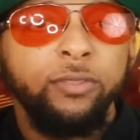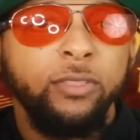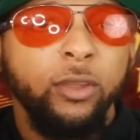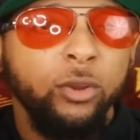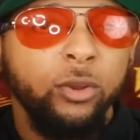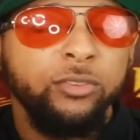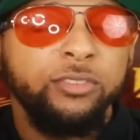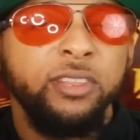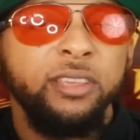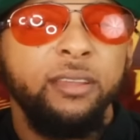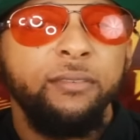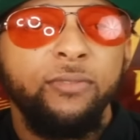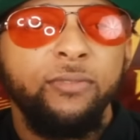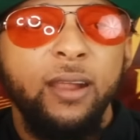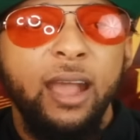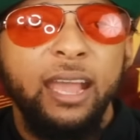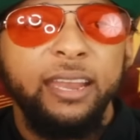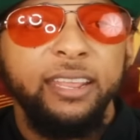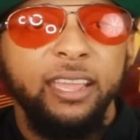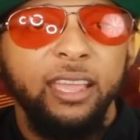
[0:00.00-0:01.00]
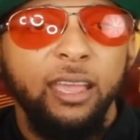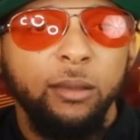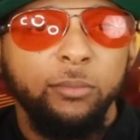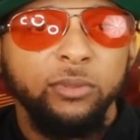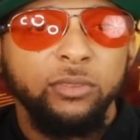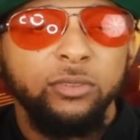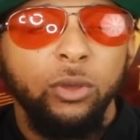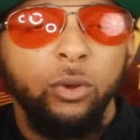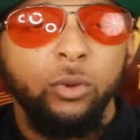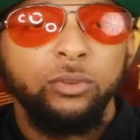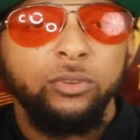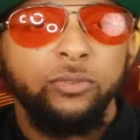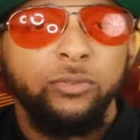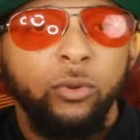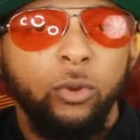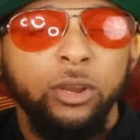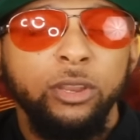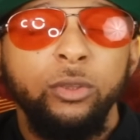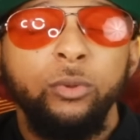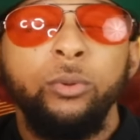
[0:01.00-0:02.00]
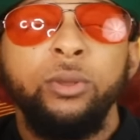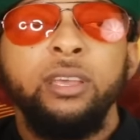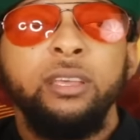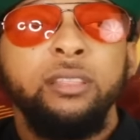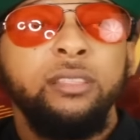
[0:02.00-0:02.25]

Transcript: Thursday and Friday episodes for you.